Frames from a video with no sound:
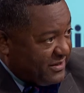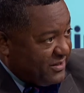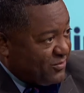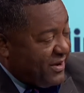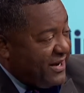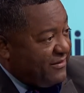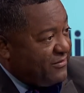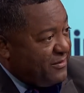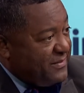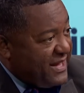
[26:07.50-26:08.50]
She's writing
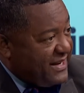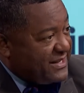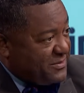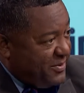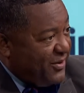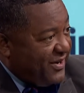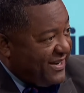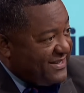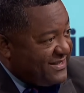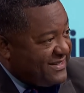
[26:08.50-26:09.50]
from that experience.
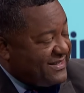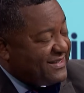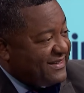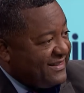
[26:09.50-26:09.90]
Yes, it was a